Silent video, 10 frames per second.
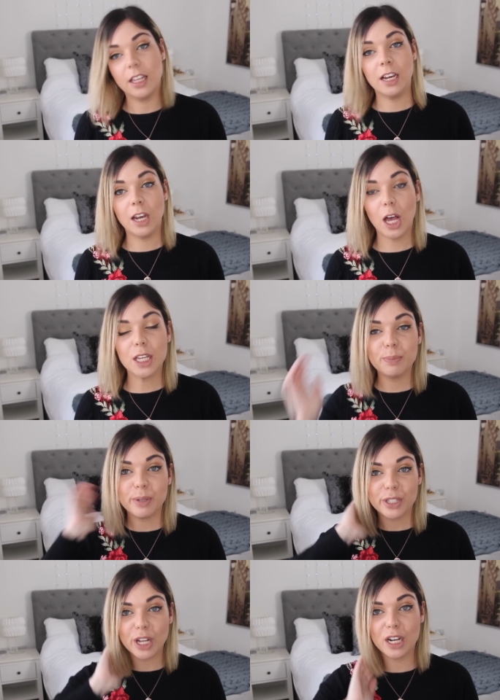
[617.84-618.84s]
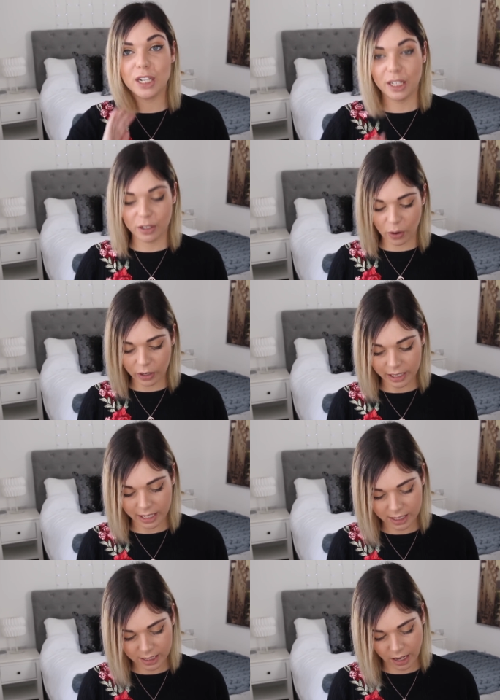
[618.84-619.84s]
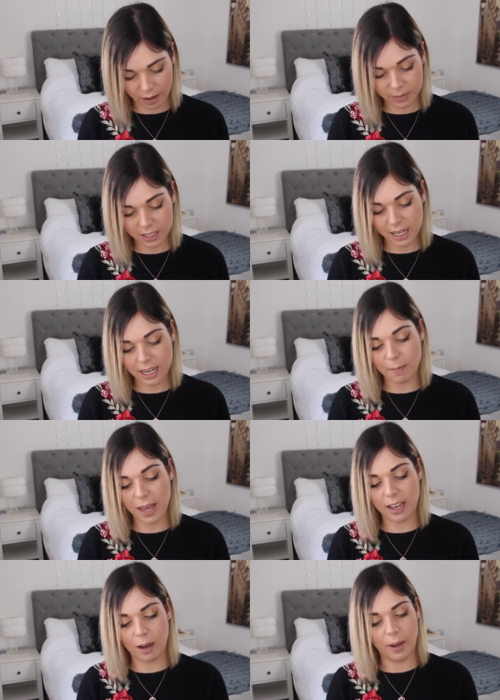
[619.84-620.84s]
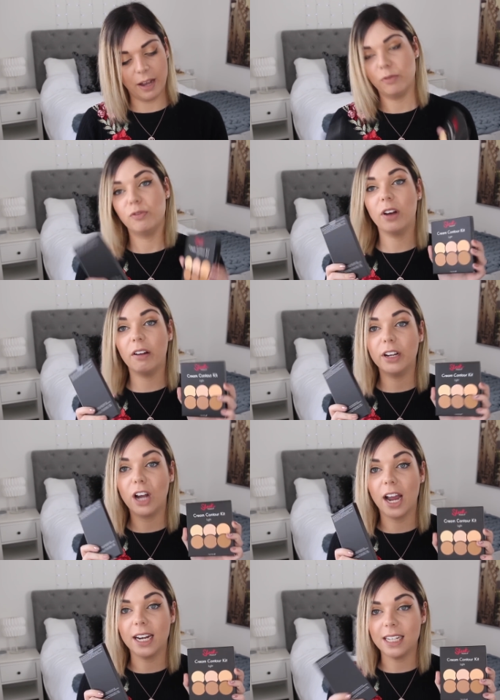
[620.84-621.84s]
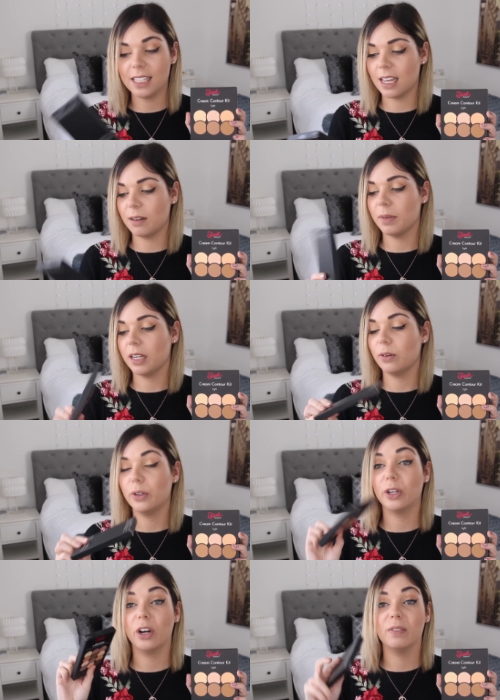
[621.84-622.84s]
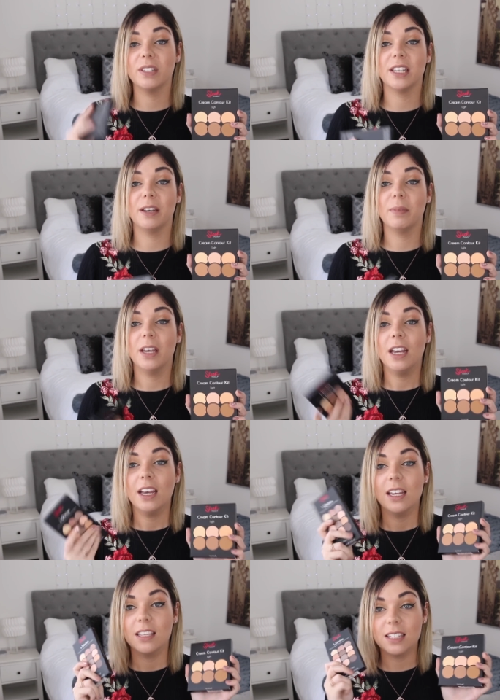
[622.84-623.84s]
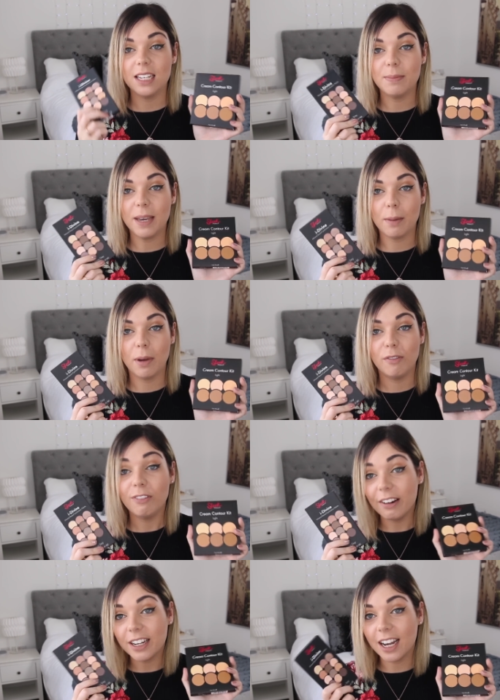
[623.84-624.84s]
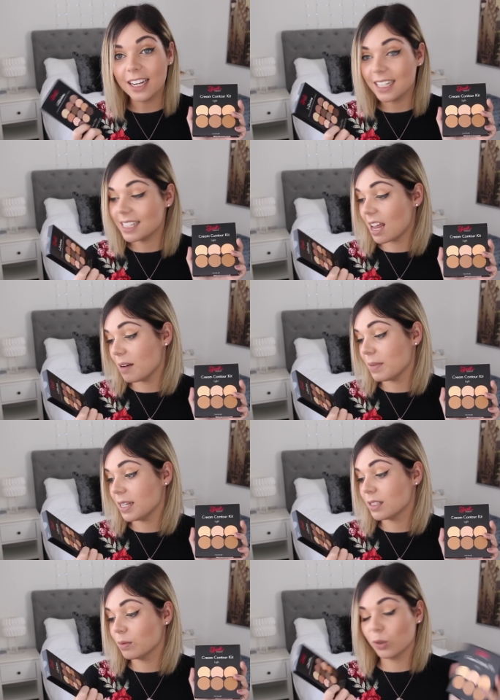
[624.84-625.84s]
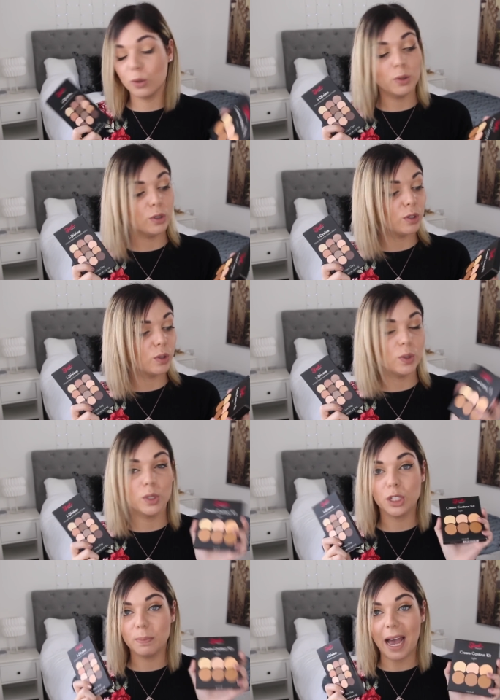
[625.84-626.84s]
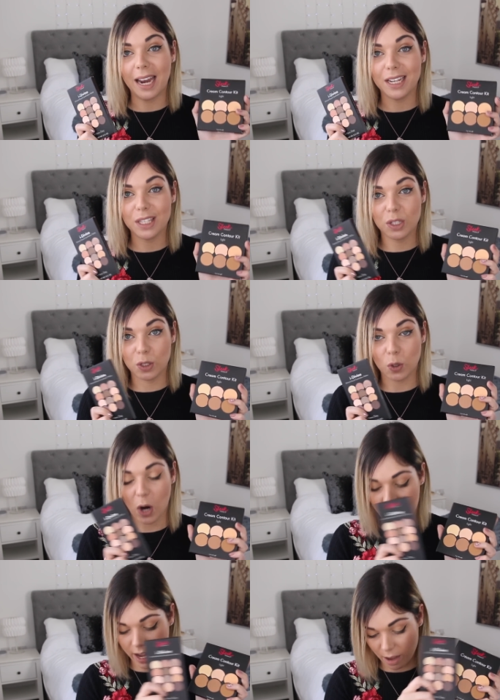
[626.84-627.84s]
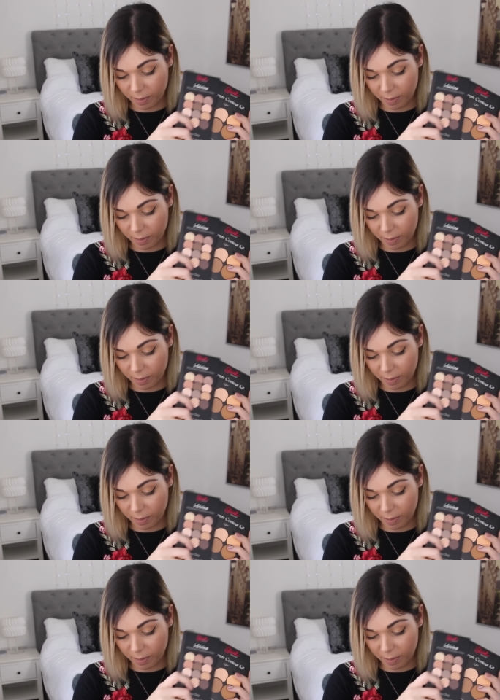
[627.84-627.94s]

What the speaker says: Then last but certainly not least, Sleek Makeup have very kindly sent me, oh, you can't even see it. Sleek Makeup have very kindly sent me some gorgeous, gorgeous palettes to try.